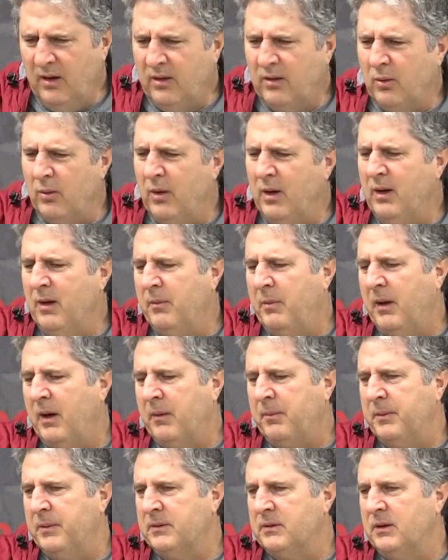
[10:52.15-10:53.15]
the running
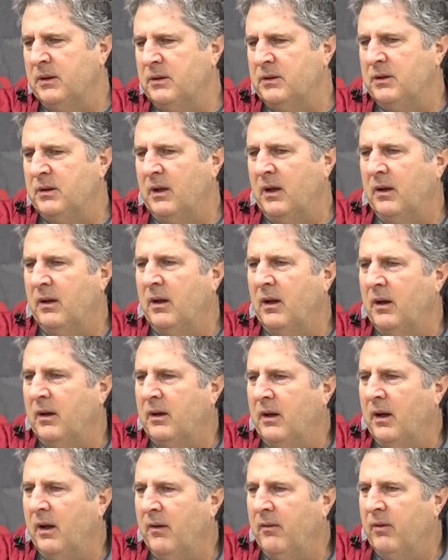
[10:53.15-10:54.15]
back position, I'd like
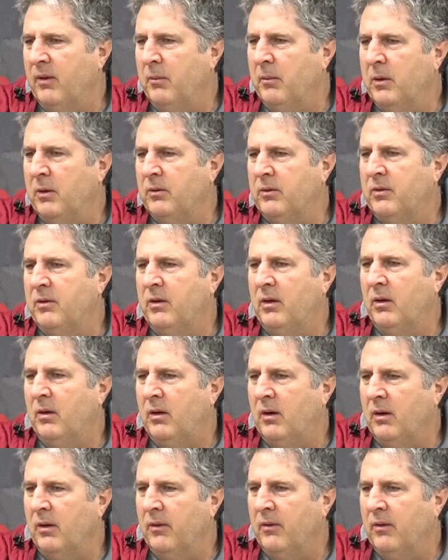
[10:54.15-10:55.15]
to have the most
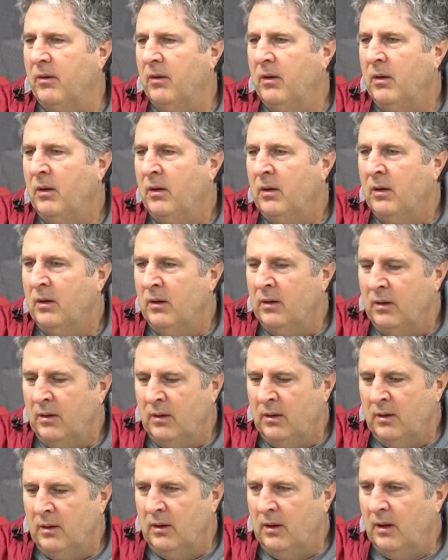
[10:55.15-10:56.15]
yards.
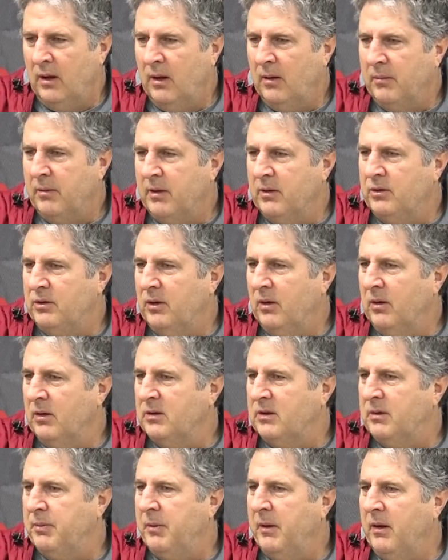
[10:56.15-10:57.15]
Because
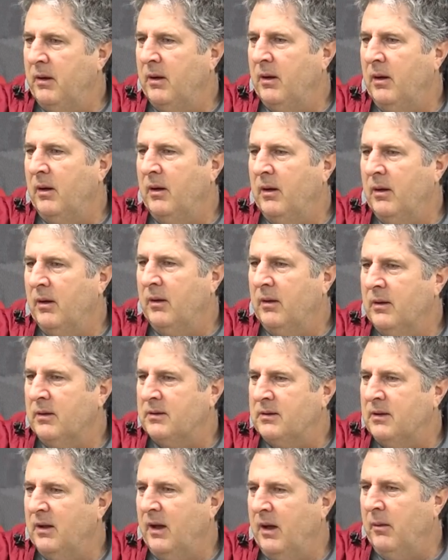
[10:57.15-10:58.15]
yards spend the
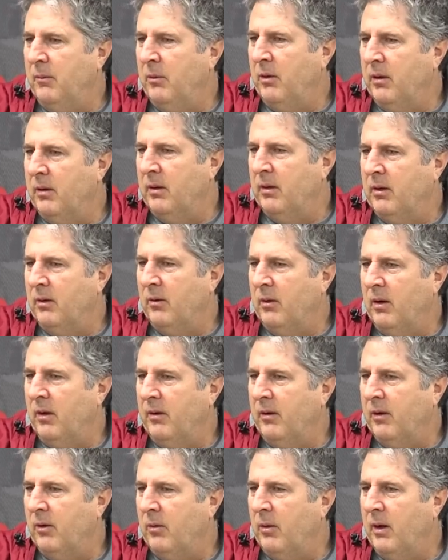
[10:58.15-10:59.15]
same whether they're on
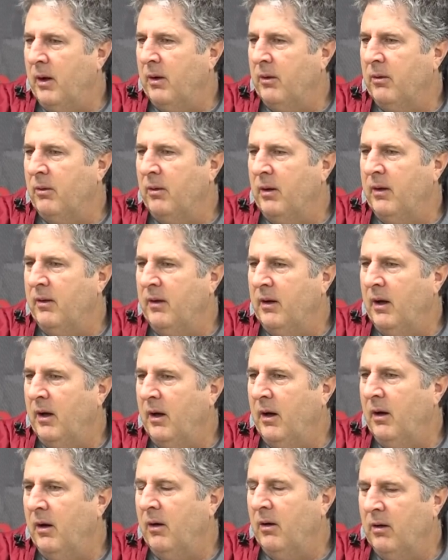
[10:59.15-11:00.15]
the ground or in the
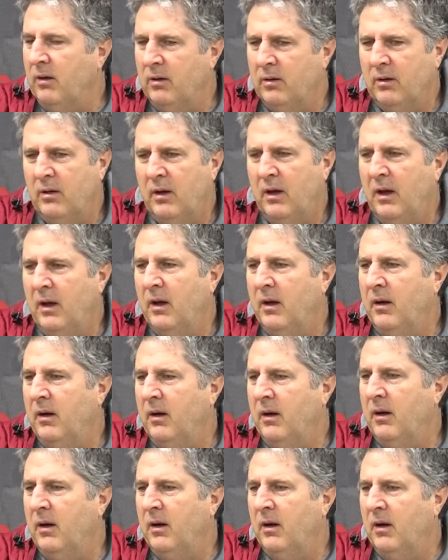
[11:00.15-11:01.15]
air.
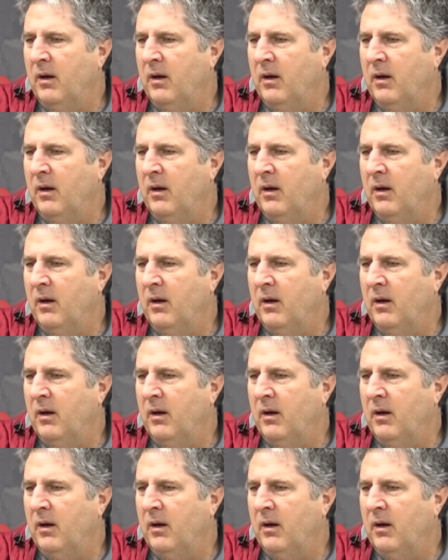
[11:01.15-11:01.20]
And